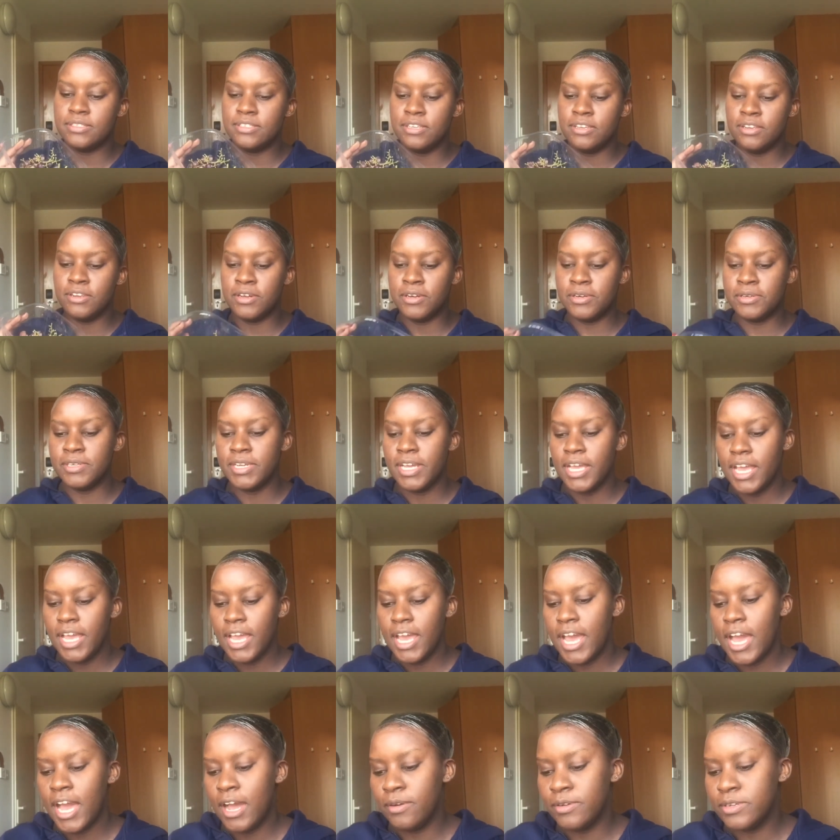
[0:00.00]
You know,
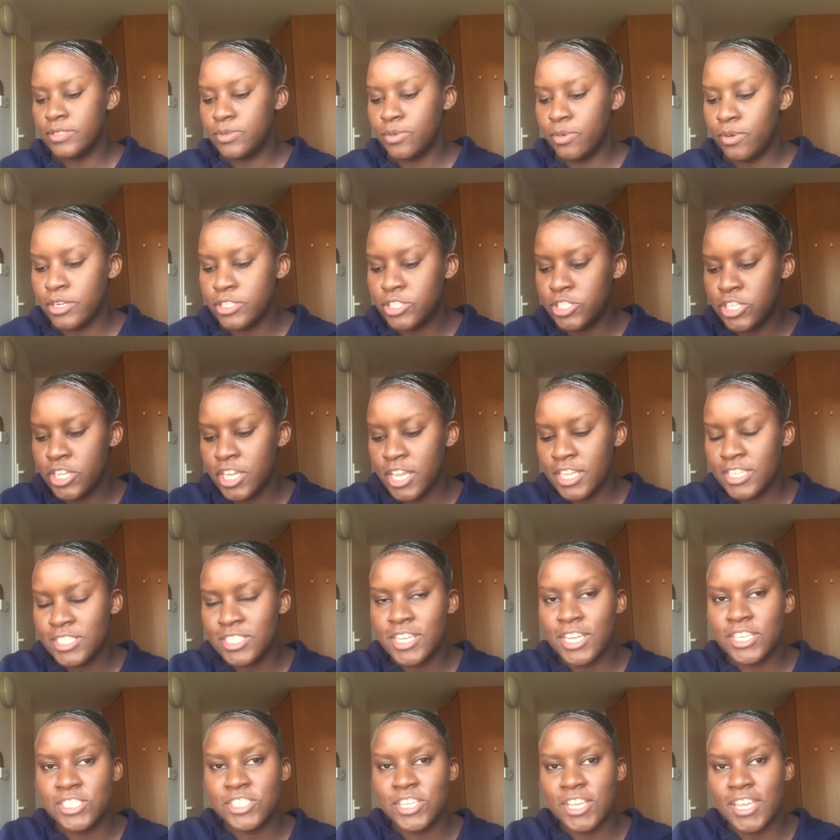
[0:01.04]
I was watching
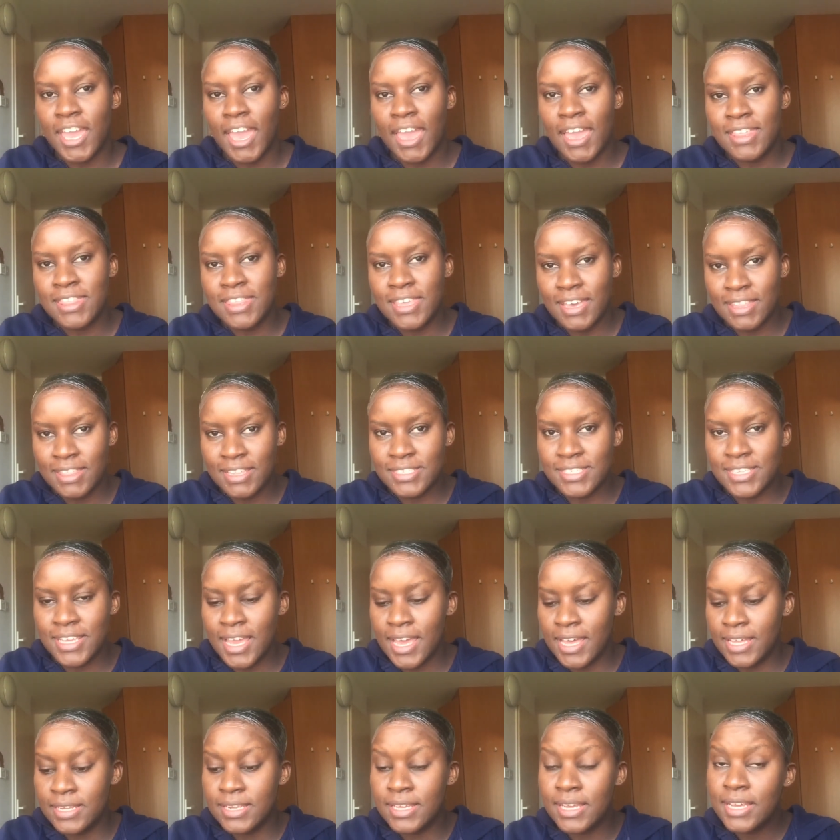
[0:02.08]
Tasha K the other day
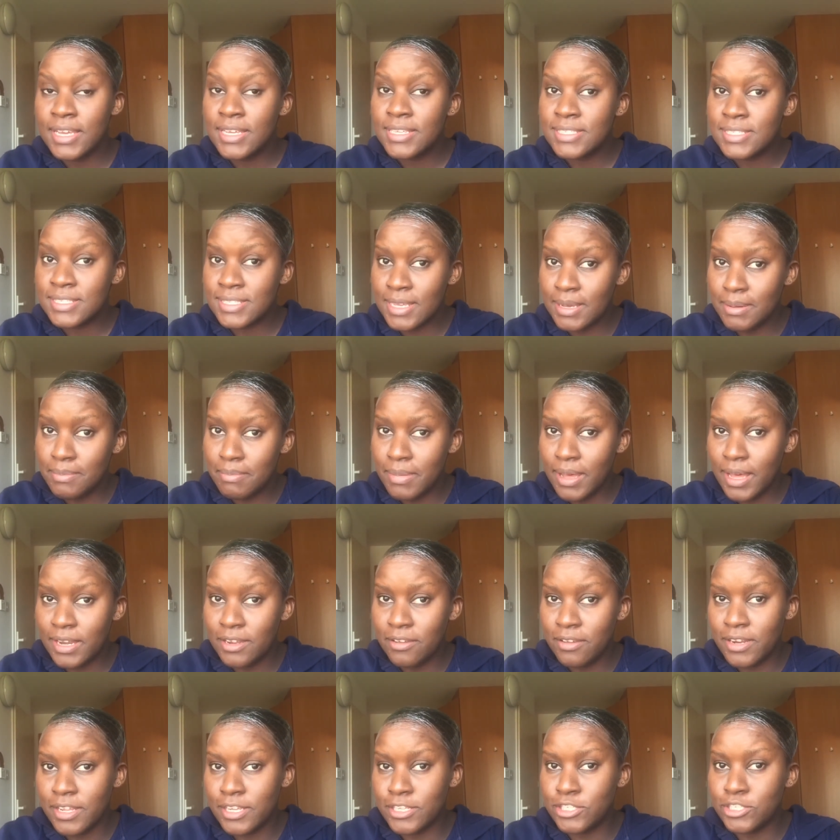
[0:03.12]
and
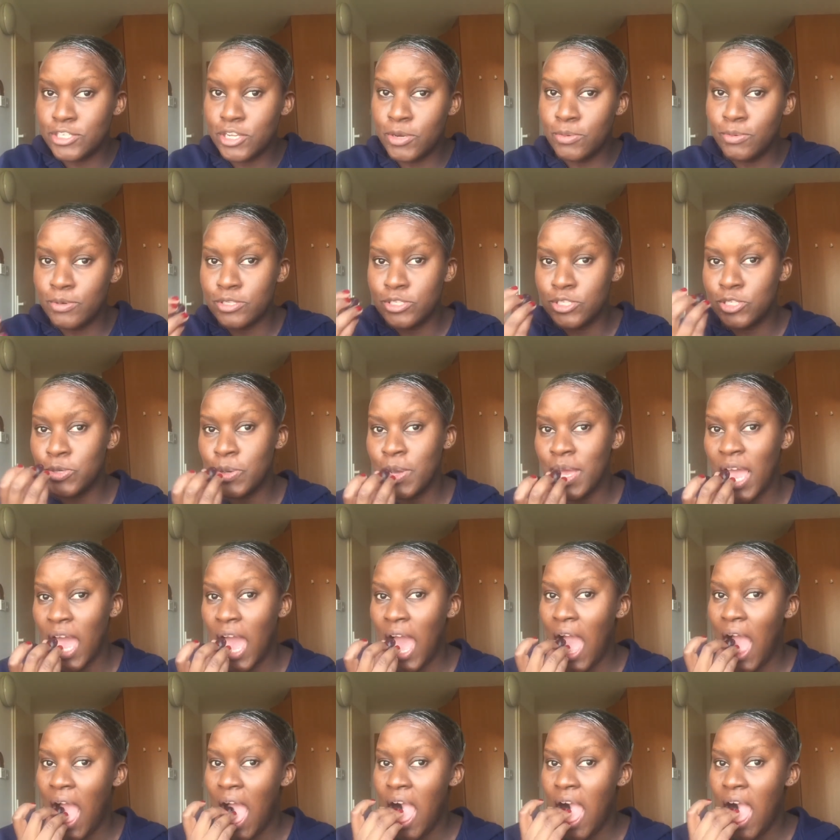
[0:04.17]
somebody on her show was chewing